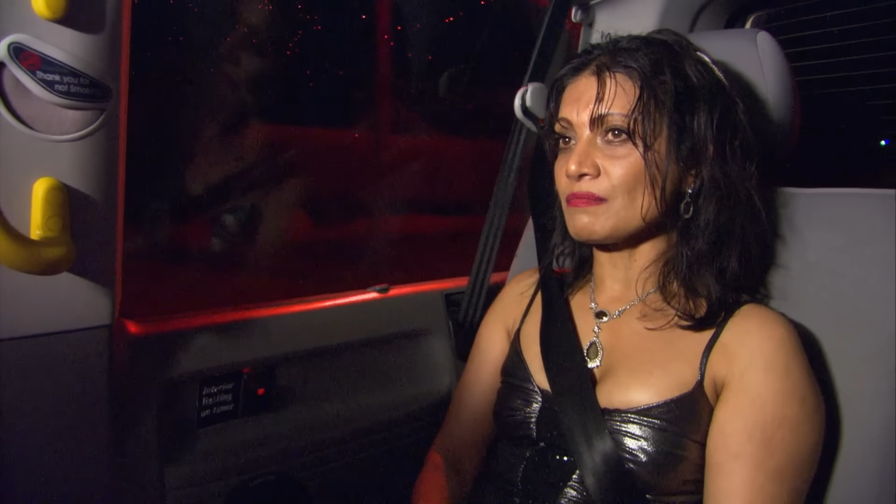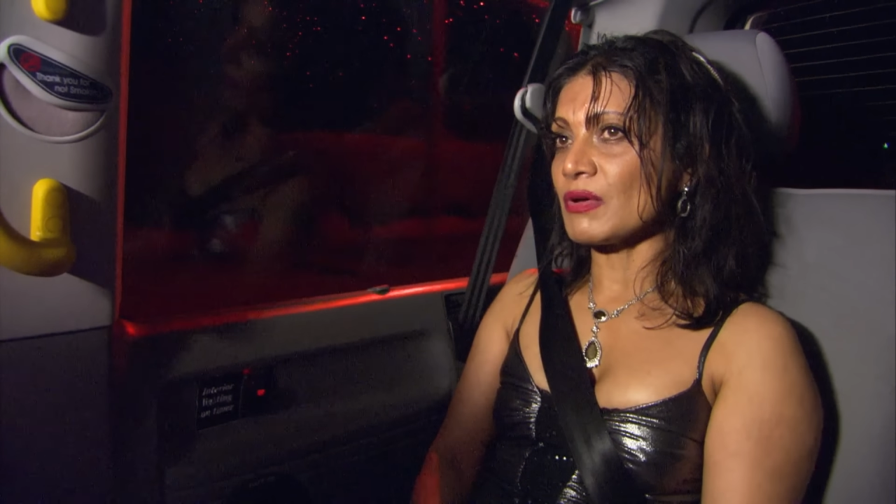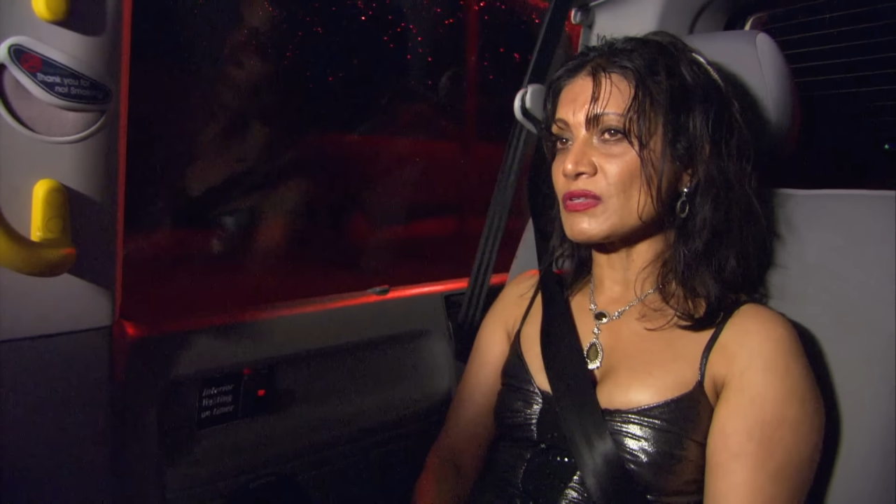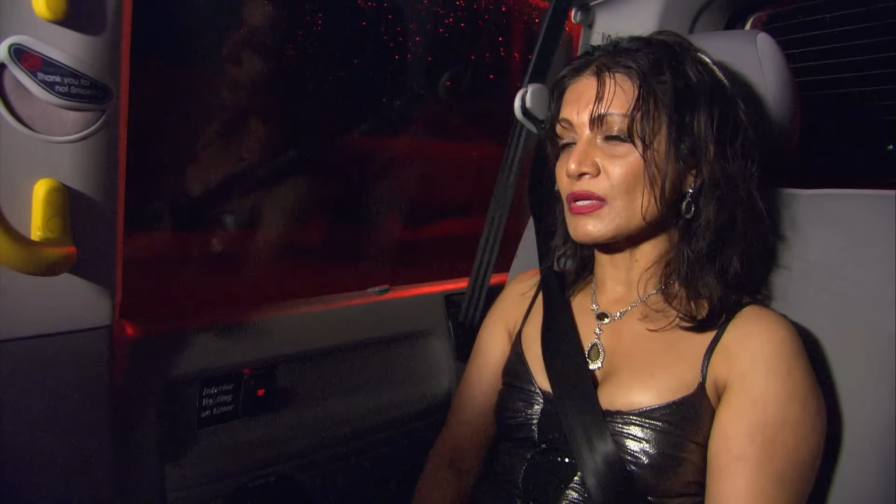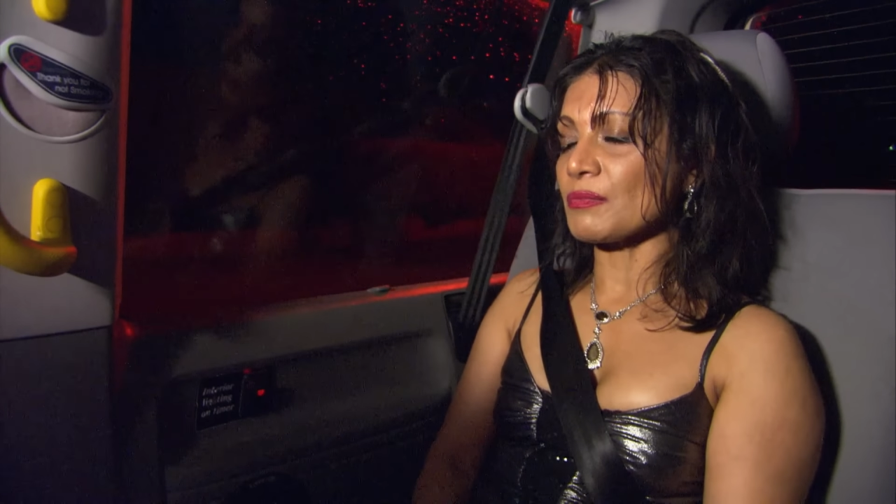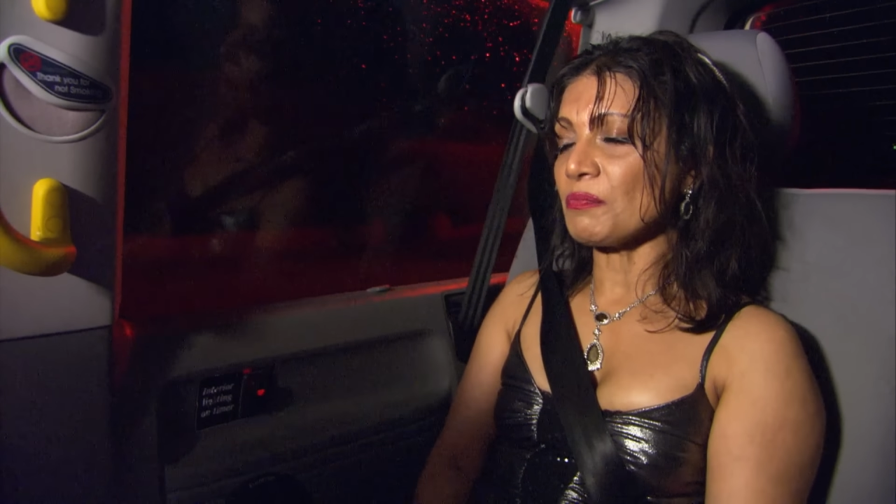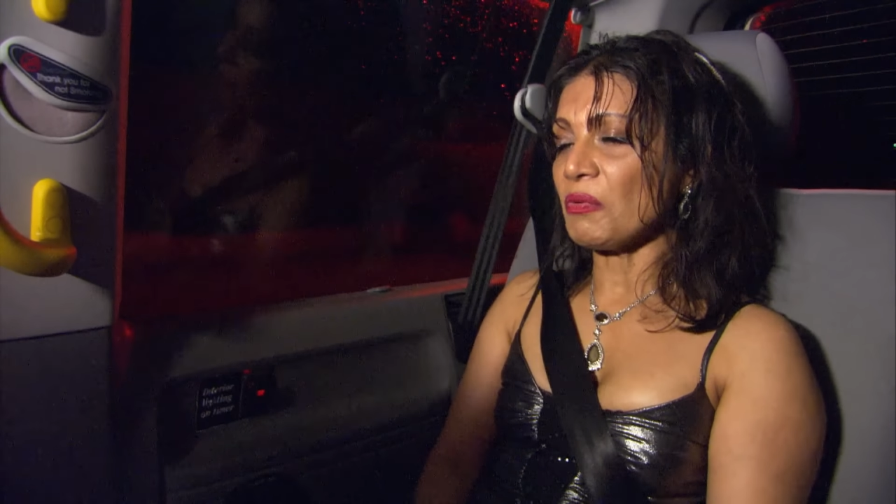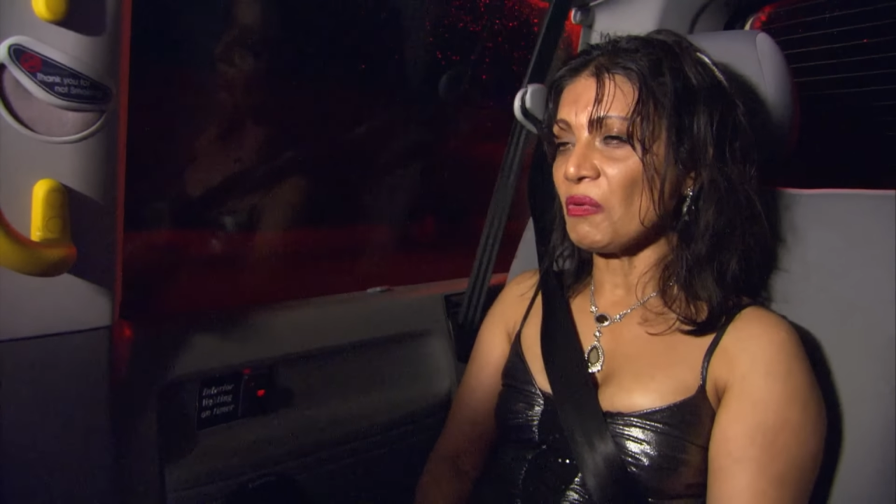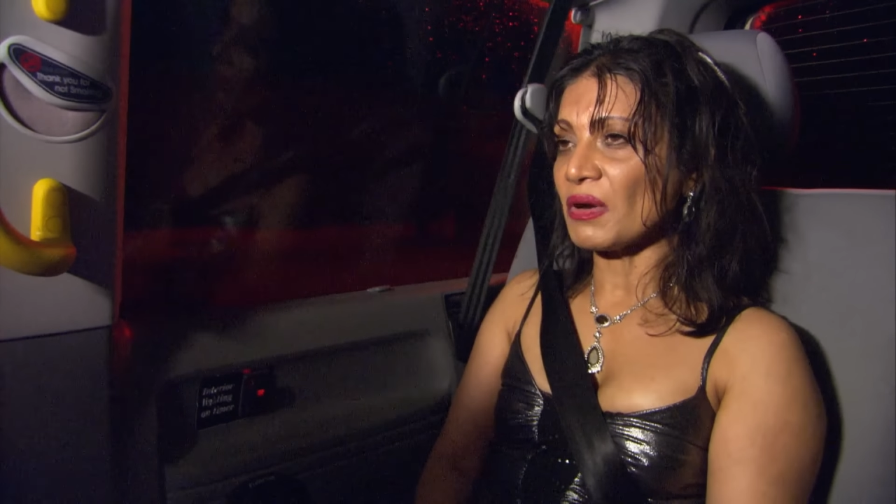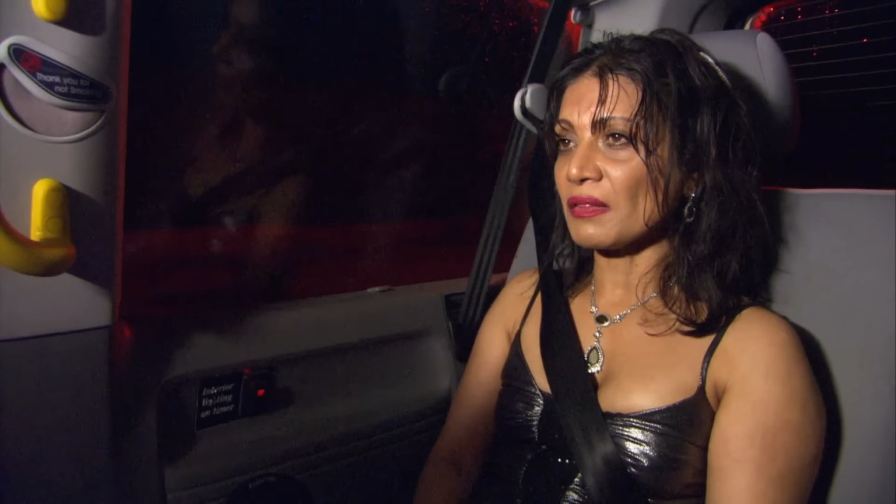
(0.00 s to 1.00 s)
most
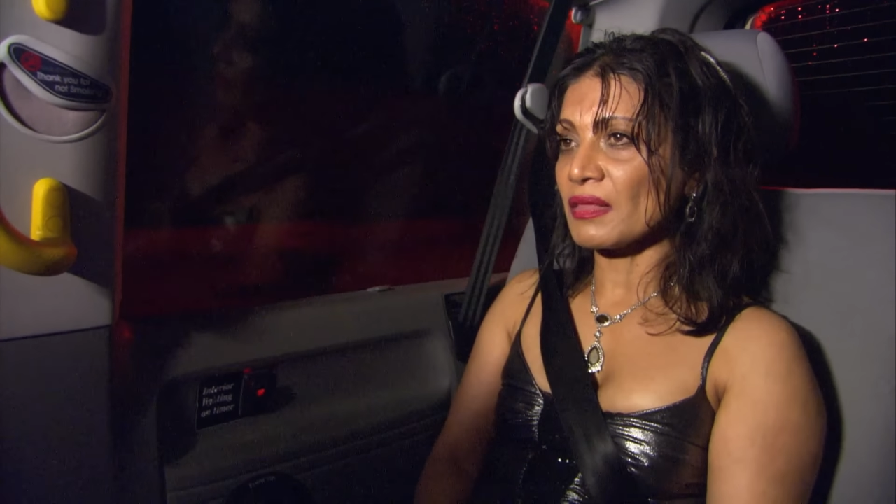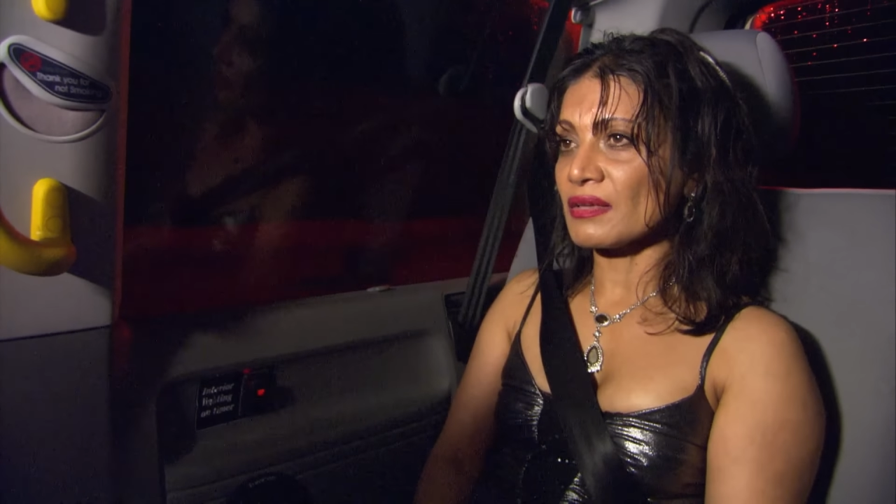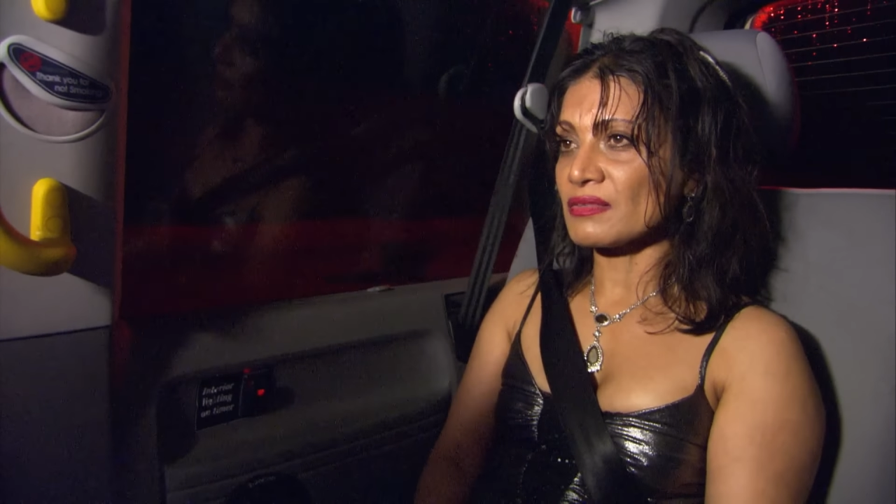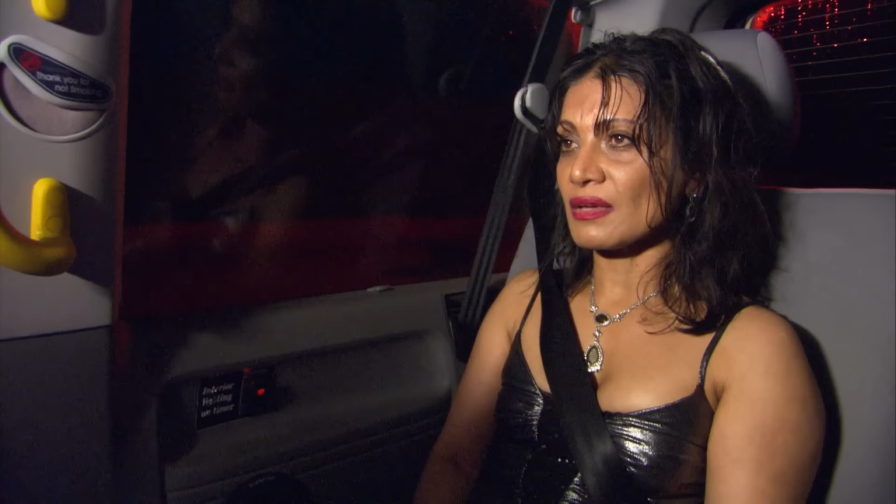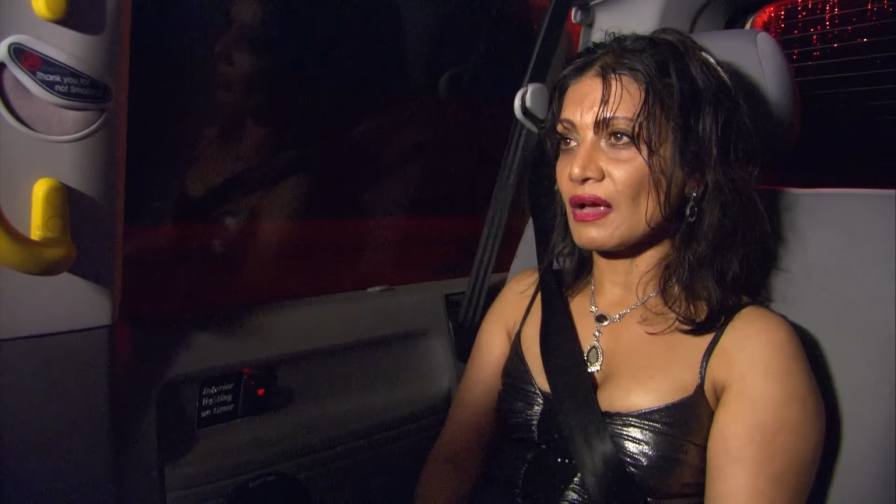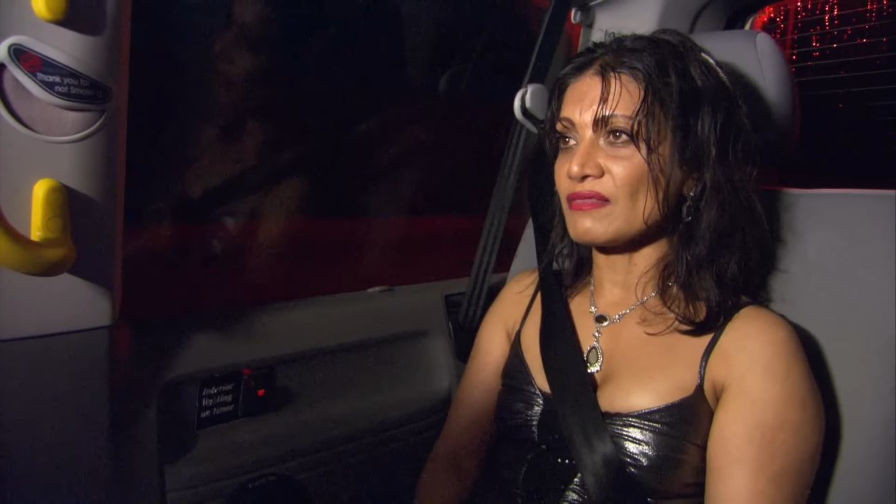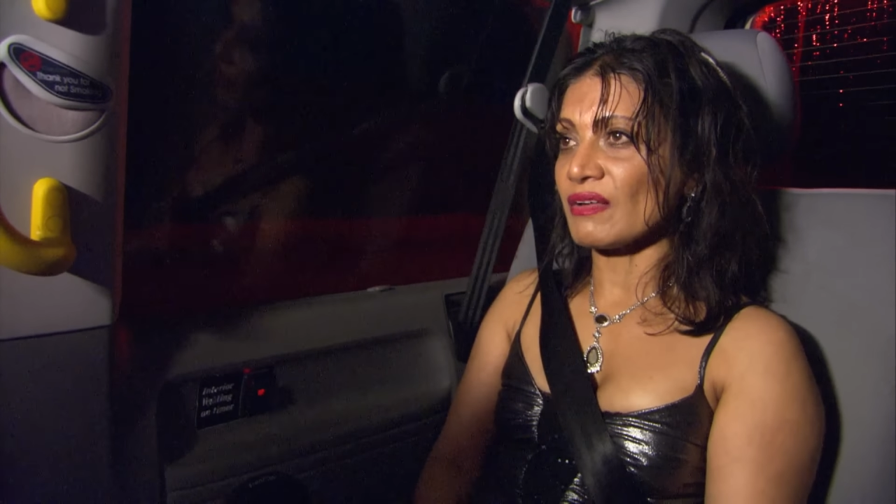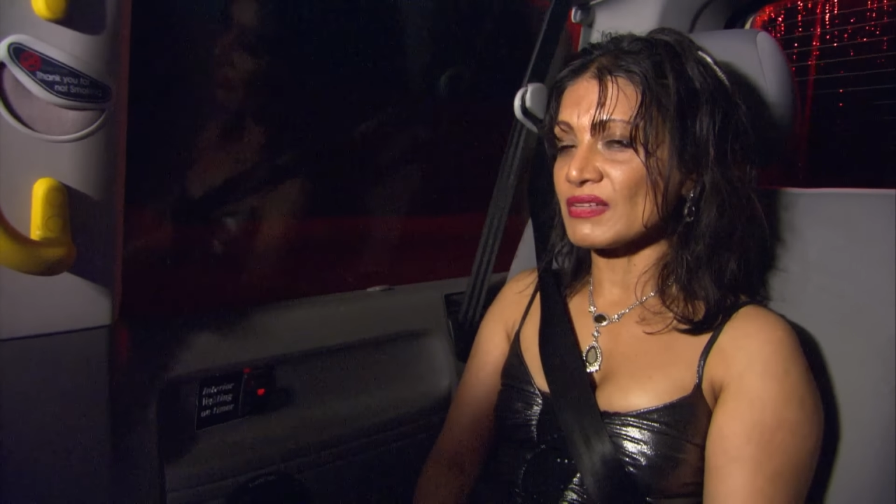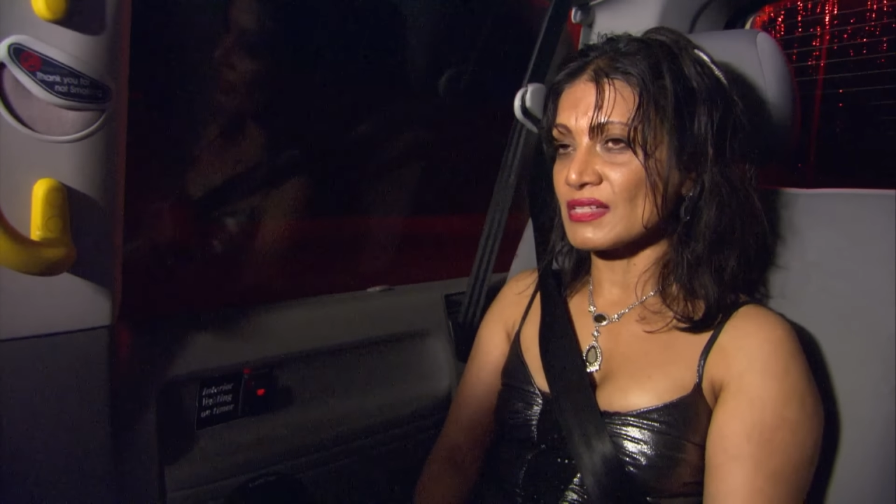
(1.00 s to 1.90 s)
appalling thing I've ever